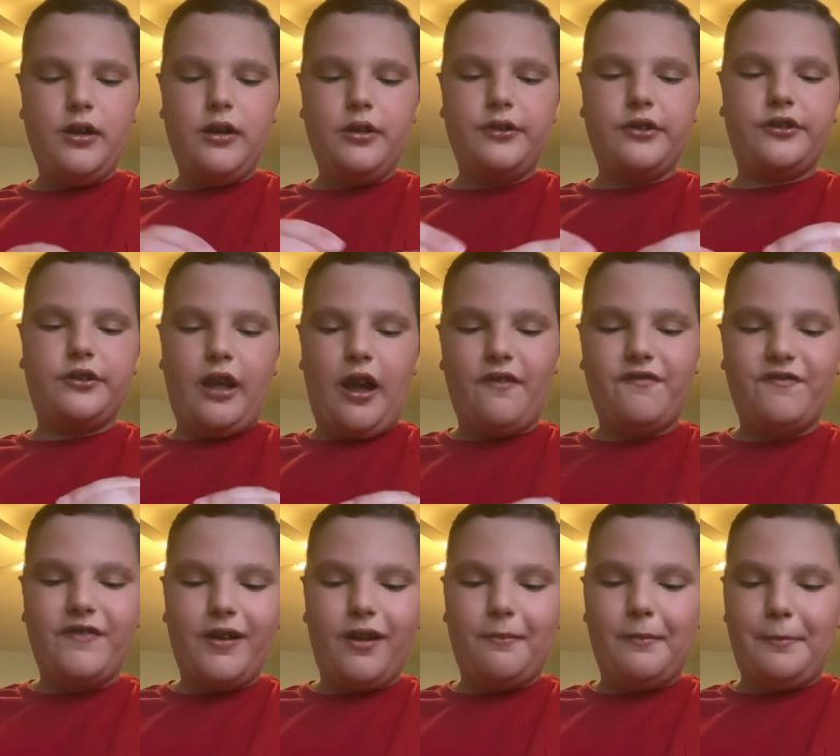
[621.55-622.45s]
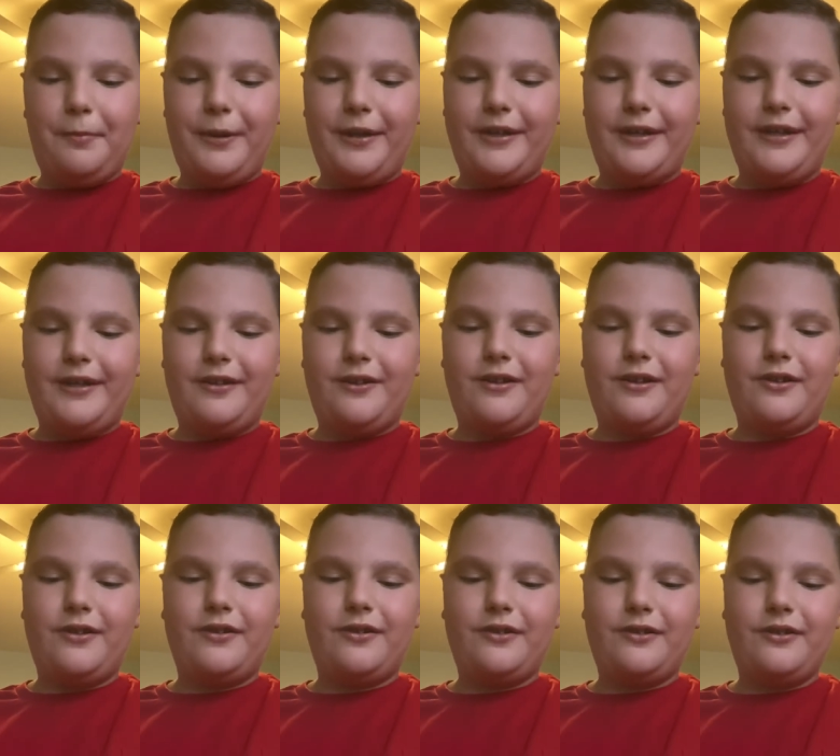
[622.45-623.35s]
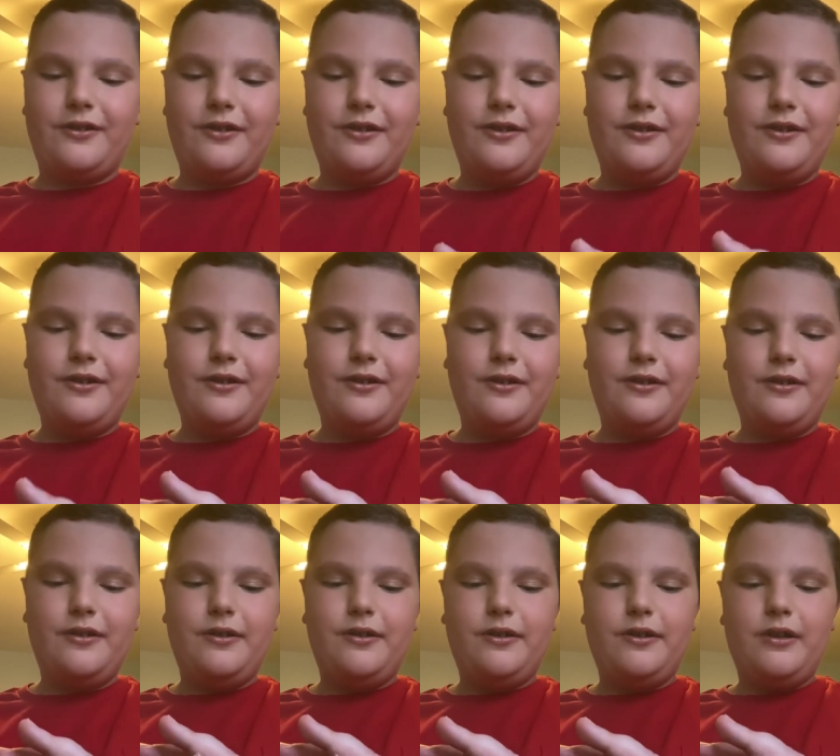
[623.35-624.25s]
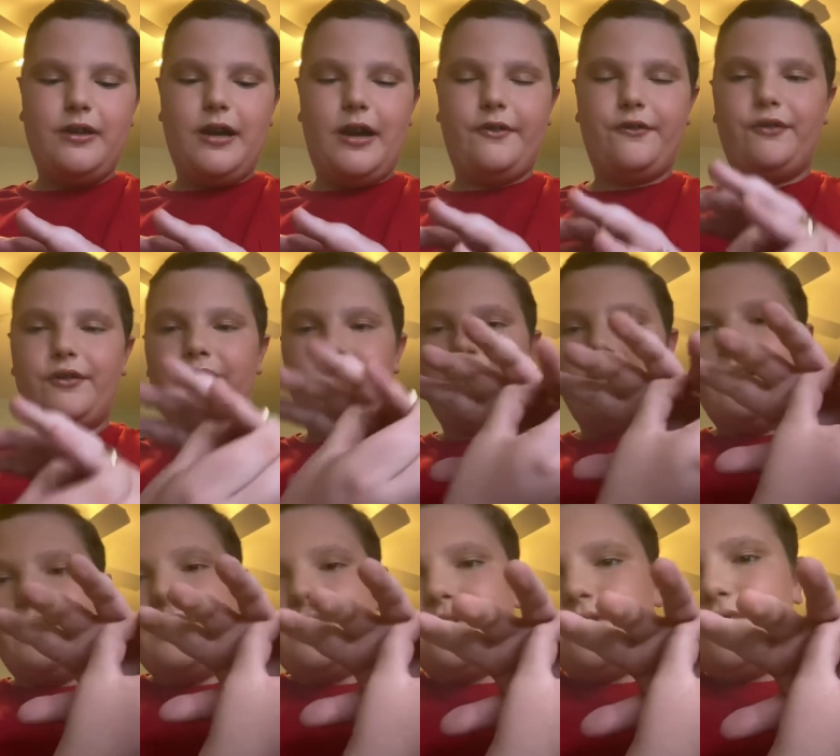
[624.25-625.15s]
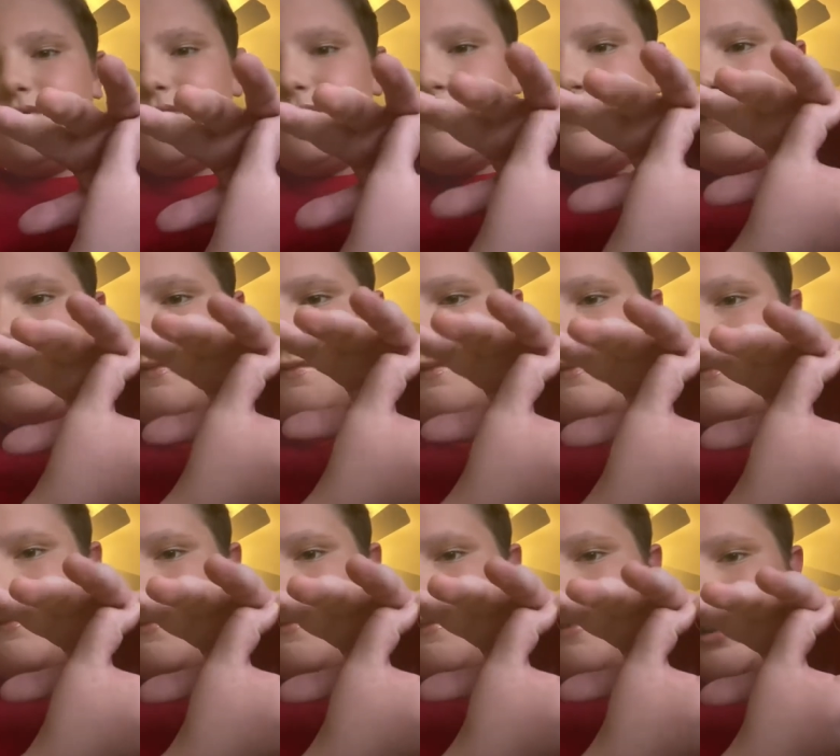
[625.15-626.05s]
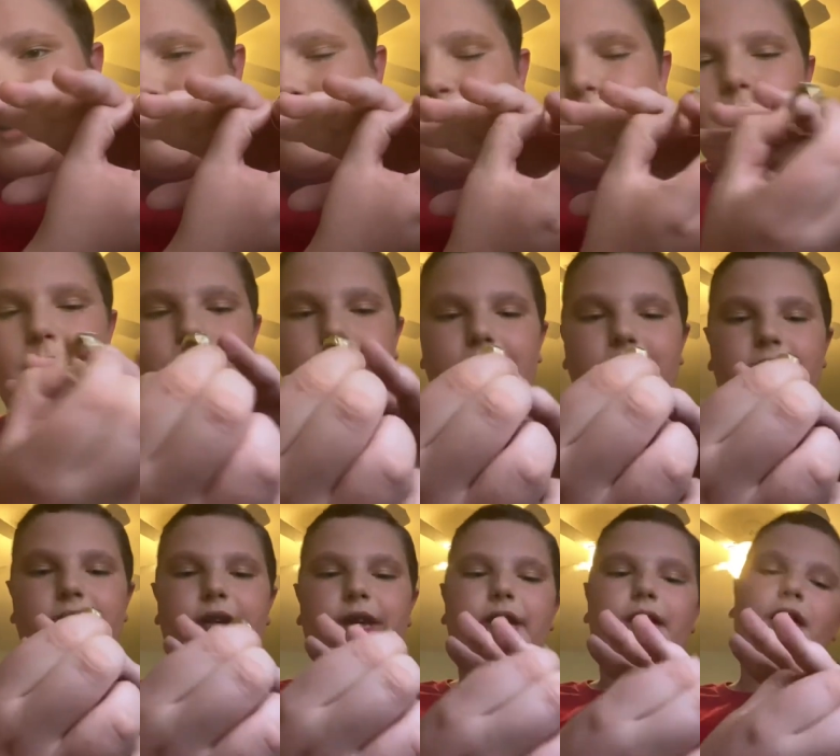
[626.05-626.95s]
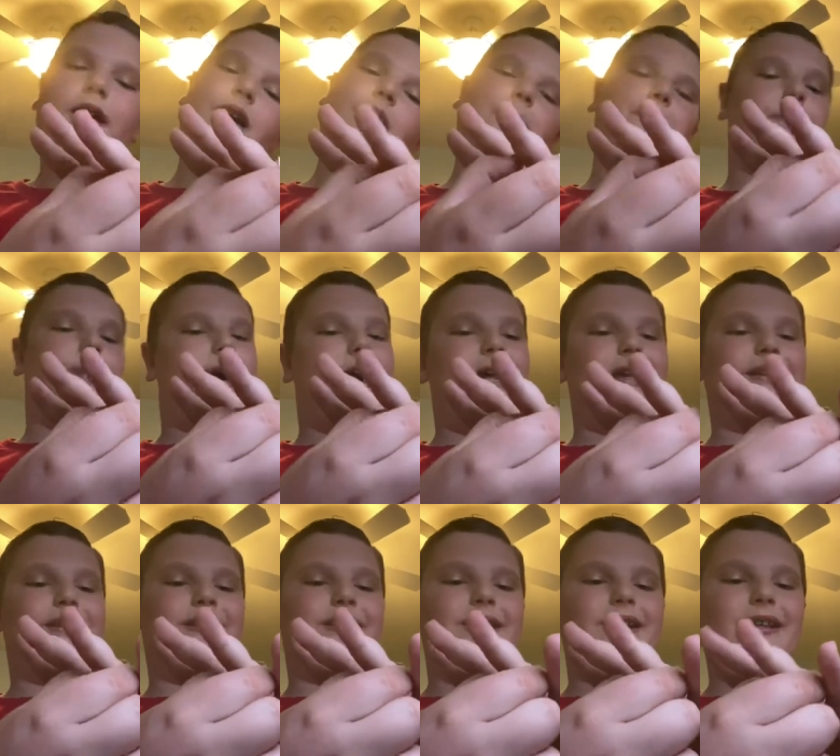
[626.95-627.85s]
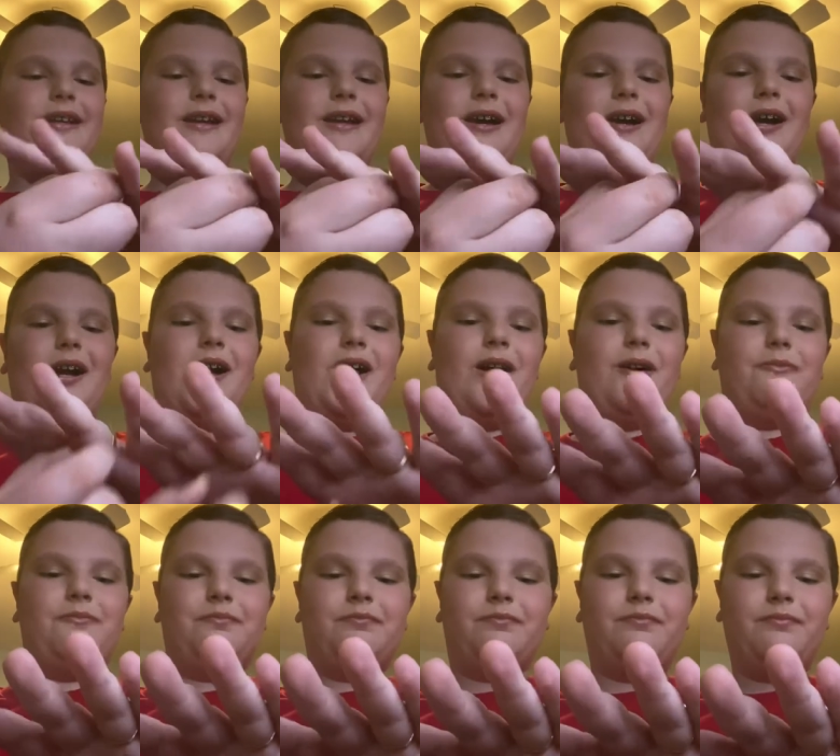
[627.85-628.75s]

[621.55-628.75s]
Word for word: Does not fit on my pinky because, as you can see, it's very big on my pinky. But, um,